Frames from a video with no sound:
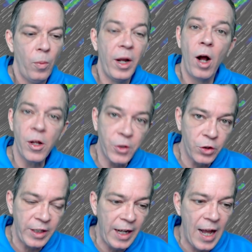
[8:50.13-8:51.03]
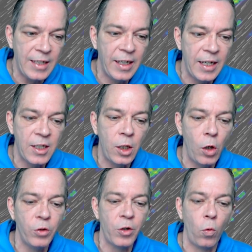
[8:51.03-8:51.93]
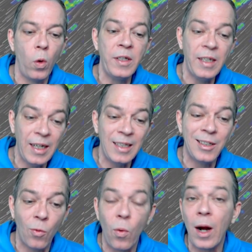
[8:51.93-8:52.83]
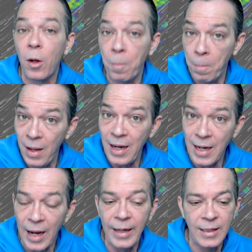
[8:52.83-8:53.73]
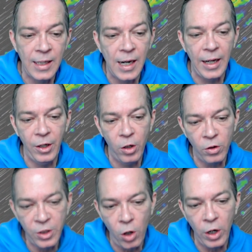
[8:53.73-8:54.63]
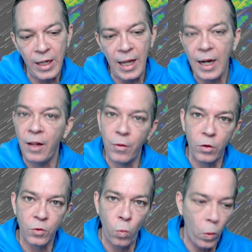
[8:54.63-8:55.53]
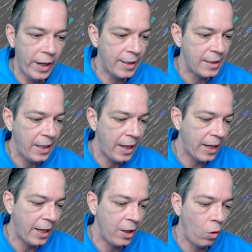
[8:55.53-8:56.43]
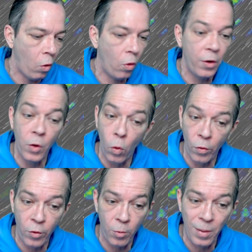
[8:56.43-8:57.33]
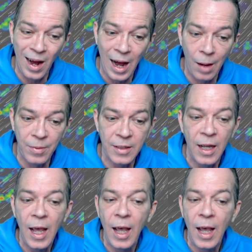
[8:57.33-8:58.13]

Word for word: But you can also see as it gets closer, once it gets around midnight tonight, you're going to start getting those winds kicking on northern Bahamas,